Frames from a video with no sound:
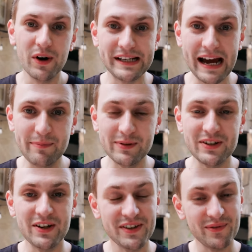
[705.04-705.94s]
had
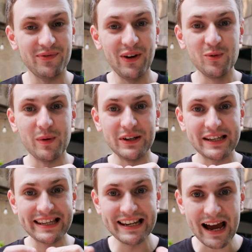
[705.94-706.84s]
happened is the film had
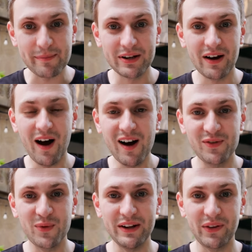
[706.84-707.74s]
snapped
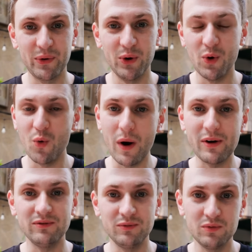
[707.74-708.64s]
halfway through
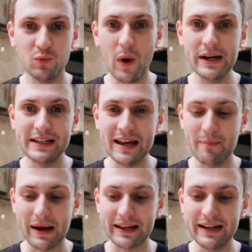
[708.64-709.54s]
when winding it back